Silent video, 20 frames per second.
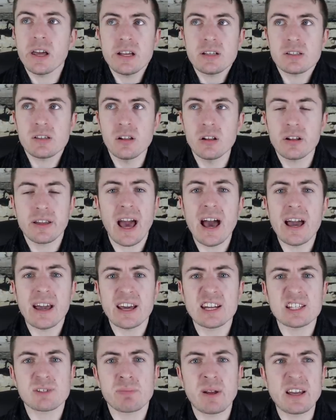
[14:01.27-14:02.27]
he still can't
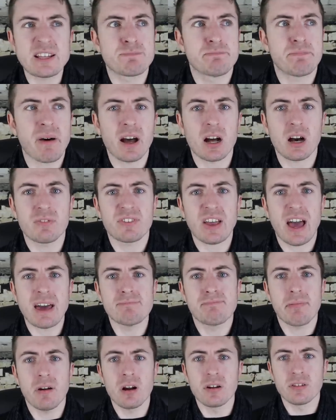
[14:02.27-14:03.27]
get his place back off
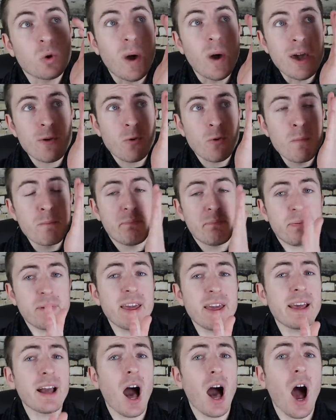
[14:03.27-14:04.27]
Dan Burn. So if we're
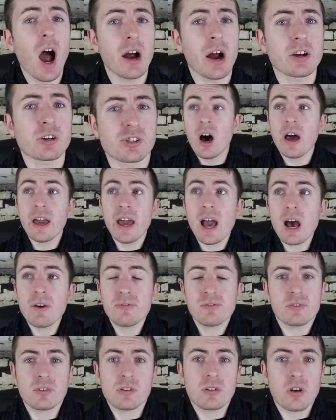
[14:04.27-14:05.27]
being harsh, I
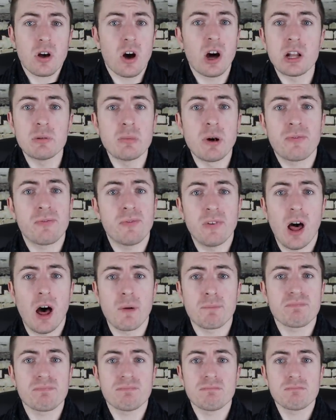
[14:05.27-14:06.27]
have to call him a
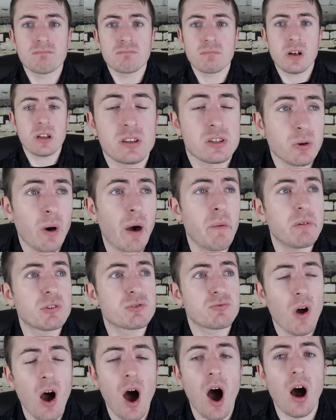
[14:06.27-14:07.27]
flop. And so I
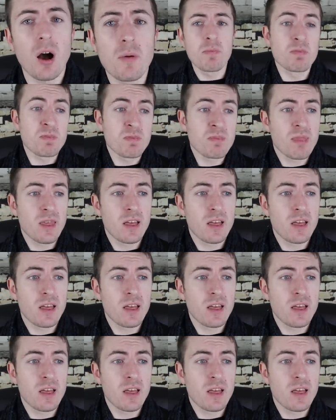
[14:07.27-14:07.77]
was wrong.